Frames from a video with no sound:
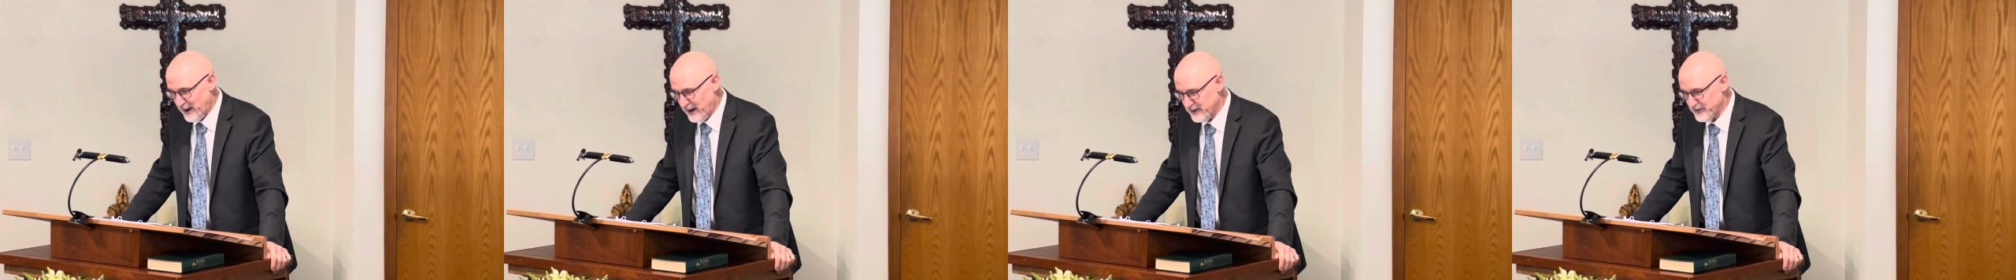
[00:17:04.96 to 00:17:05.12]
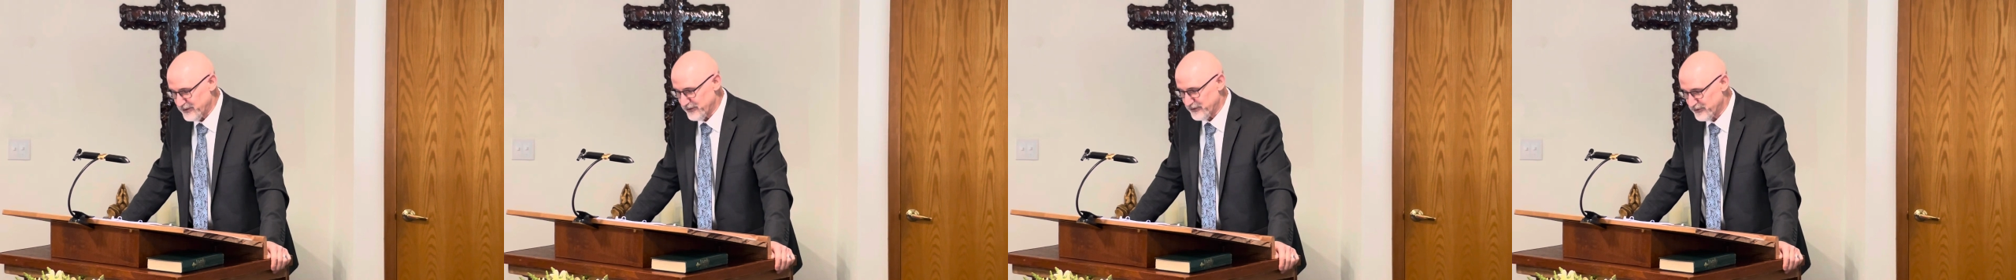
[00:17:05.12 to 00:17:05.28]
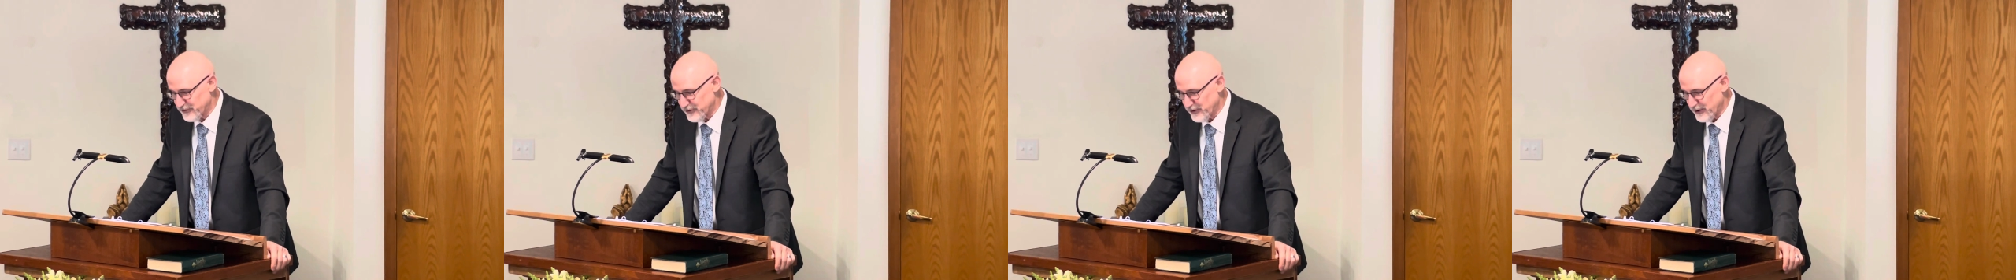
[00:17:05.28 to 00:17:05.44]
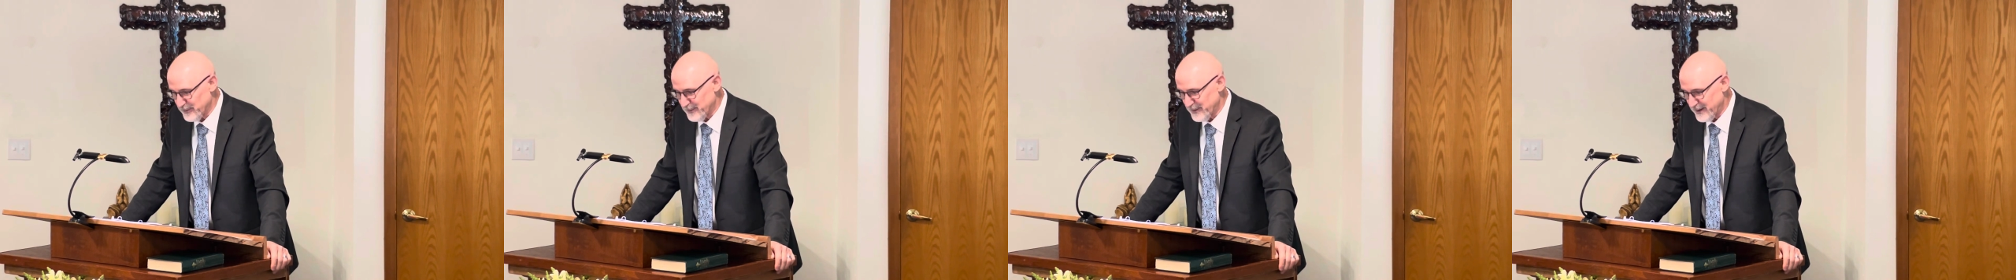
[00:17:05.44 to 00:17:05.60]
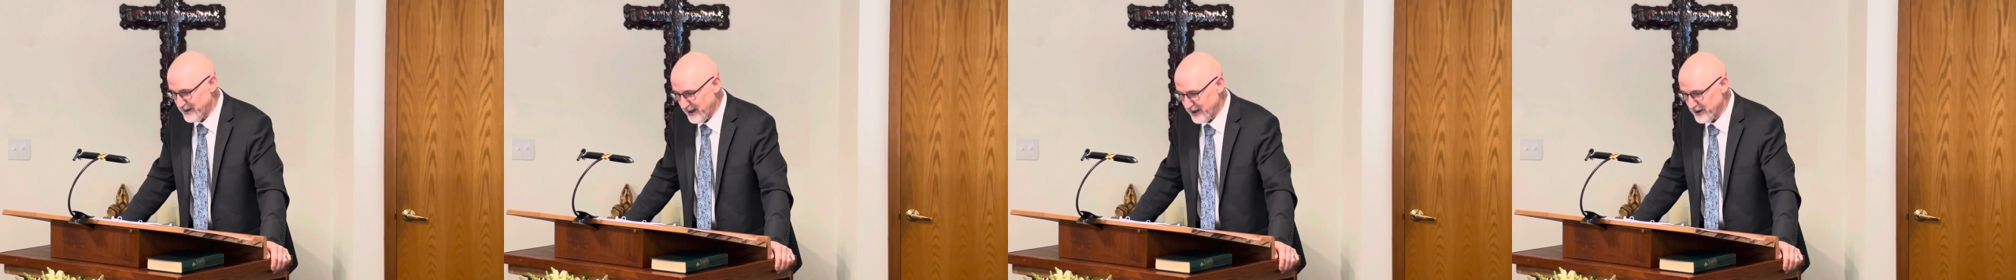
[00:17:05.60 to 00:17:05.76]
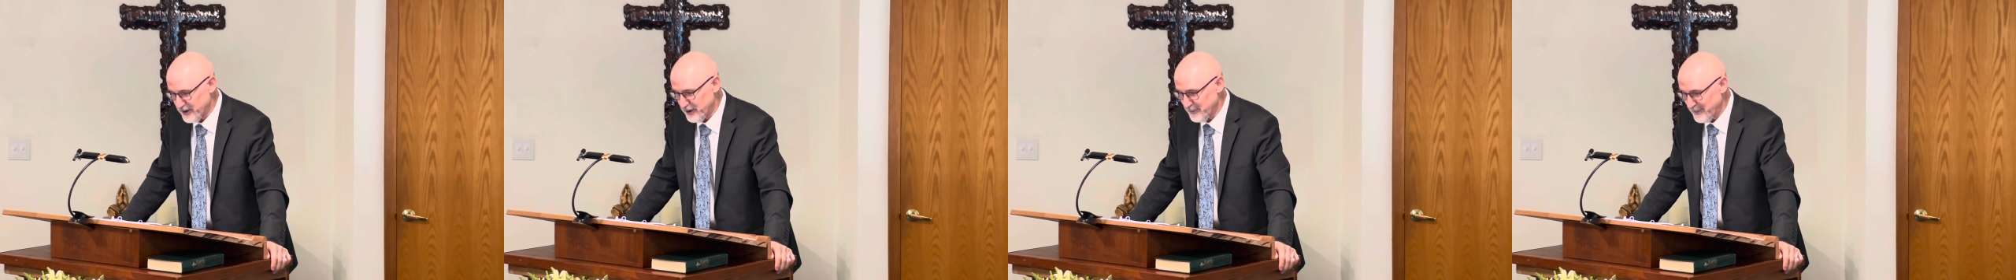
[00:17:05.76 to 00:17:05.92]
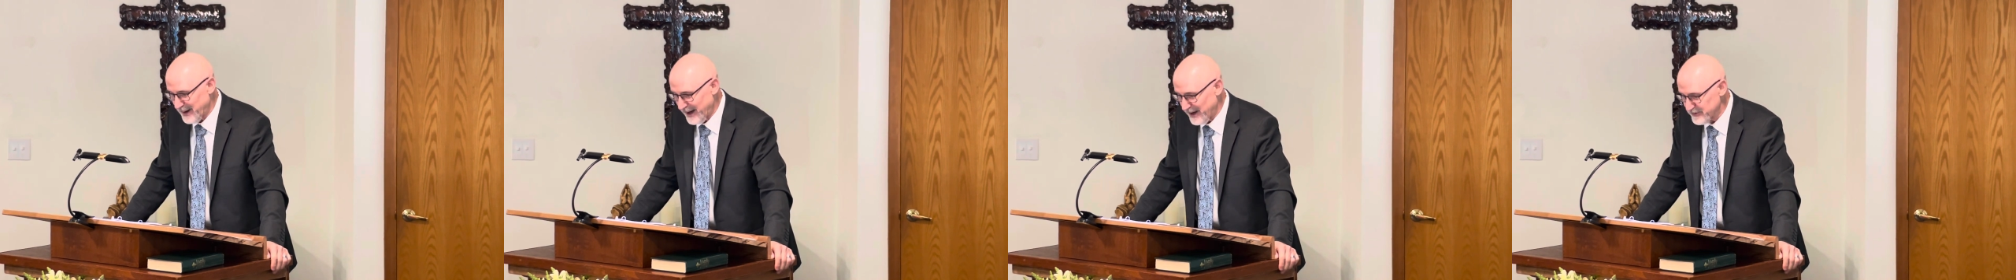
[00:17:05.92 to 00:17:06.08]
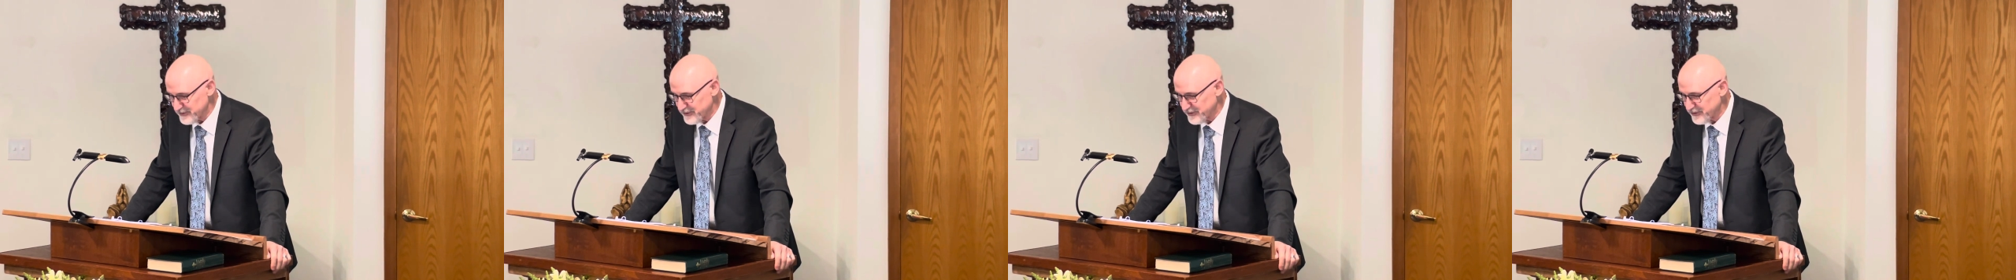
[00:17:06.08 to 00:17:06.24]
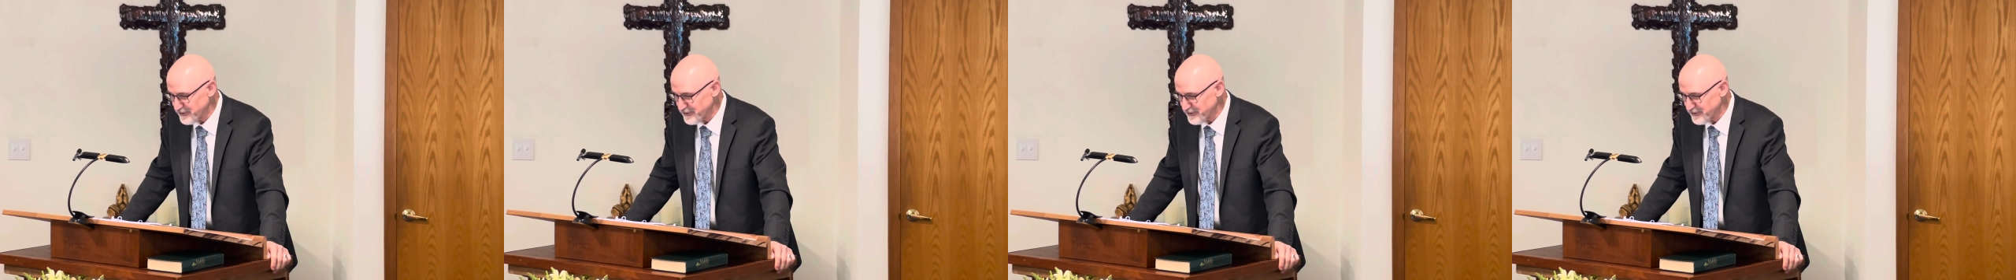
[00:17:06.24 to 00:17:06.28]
on the Sermon on the Mount,